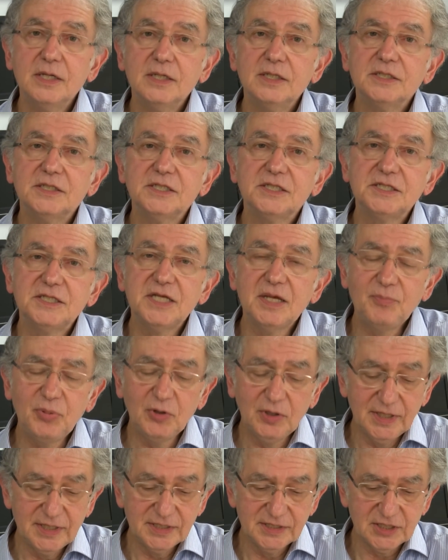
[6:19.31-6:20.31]

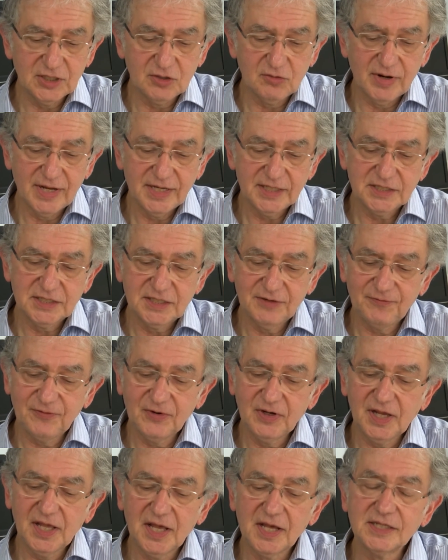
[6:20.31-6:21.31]
SSIBL integrates
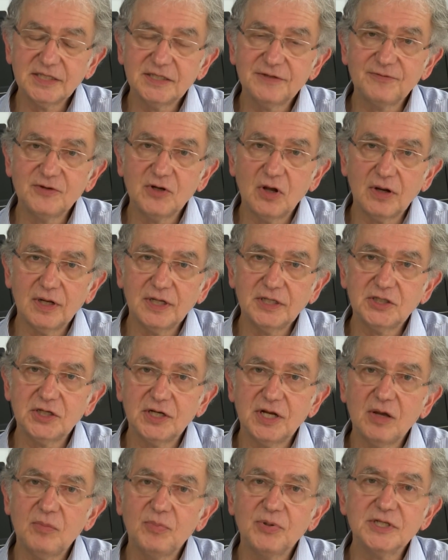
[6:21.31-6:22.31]
different kinds of knowledge
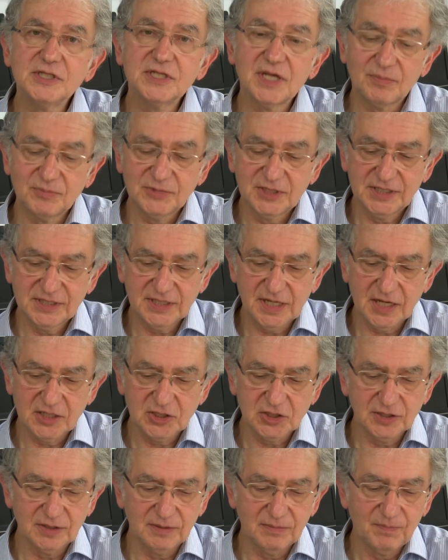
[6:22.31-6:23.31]
and opens up
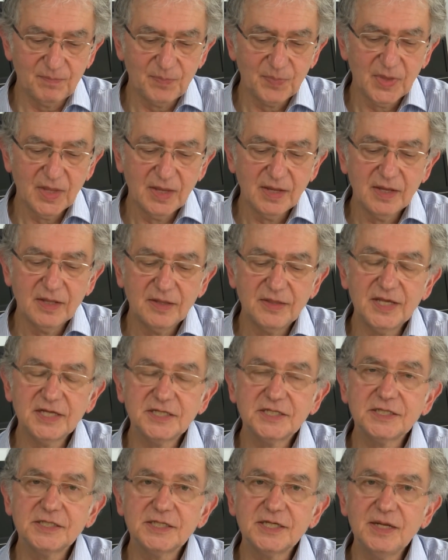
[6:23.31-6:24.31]
discussion.
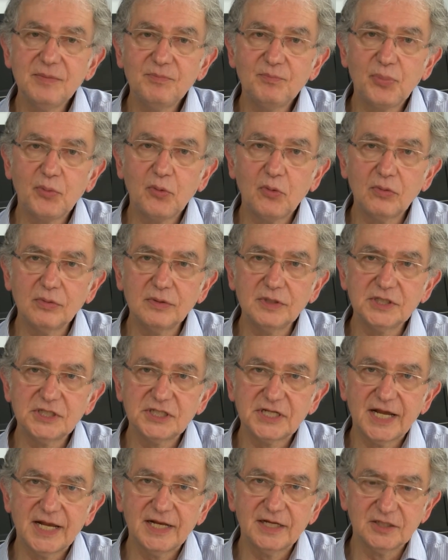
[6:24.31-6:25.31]
This is an important
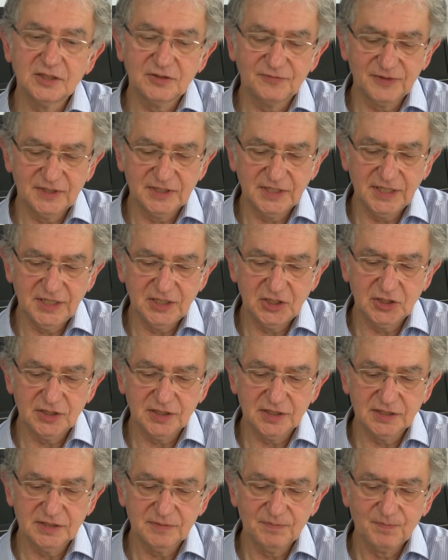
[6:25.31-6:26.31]
challenge for
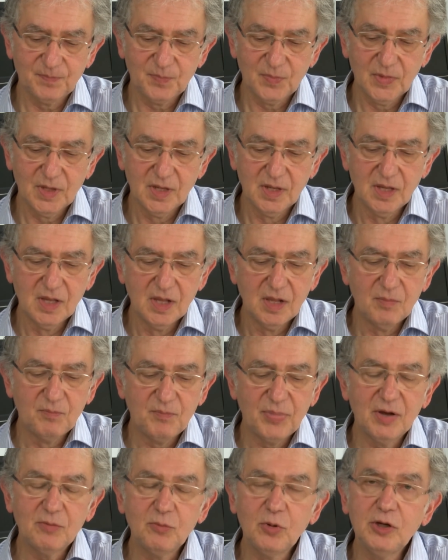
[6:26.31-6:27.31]
teachers,
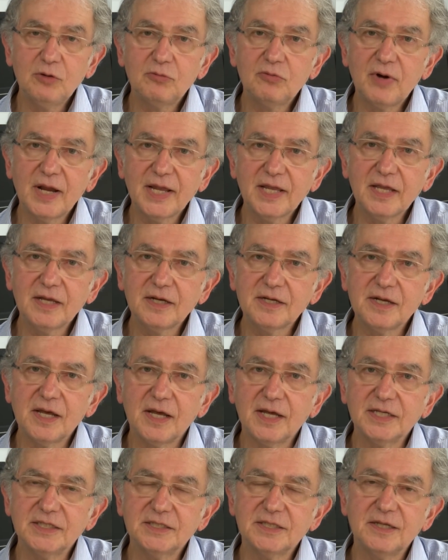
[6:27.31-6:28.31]
but we
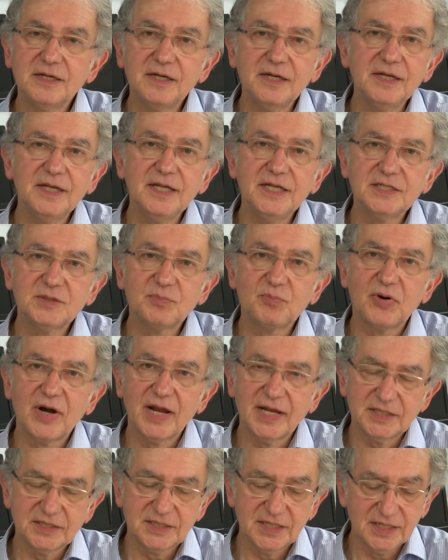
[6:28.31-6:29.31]
recognise that it needs
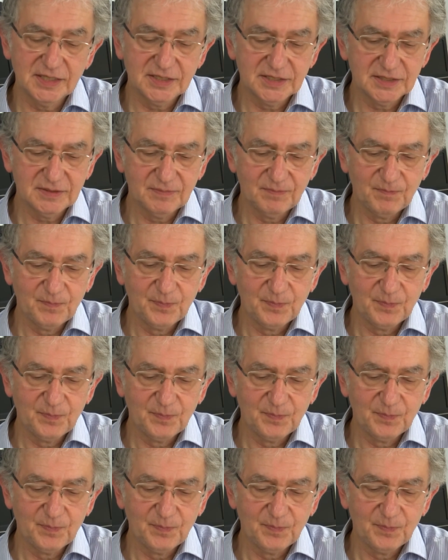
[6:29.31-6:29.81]
practice.